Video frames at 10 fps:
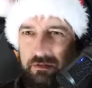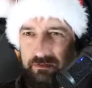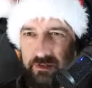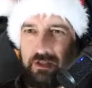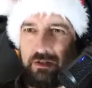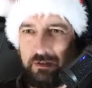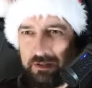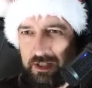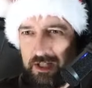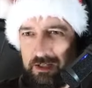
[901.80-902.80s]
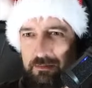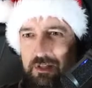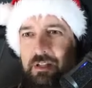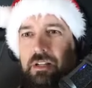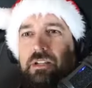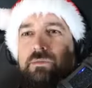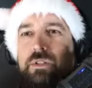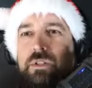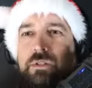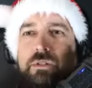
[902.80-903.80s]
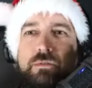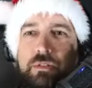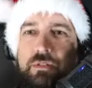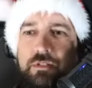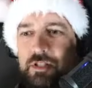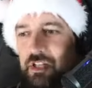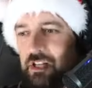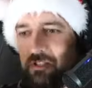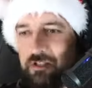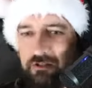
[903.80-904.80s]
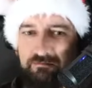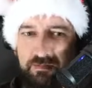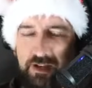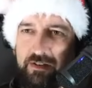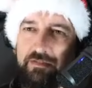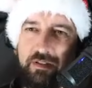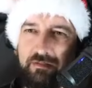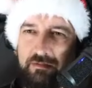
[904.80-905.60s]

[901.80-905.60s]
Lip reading: very long time and we know we don't change everything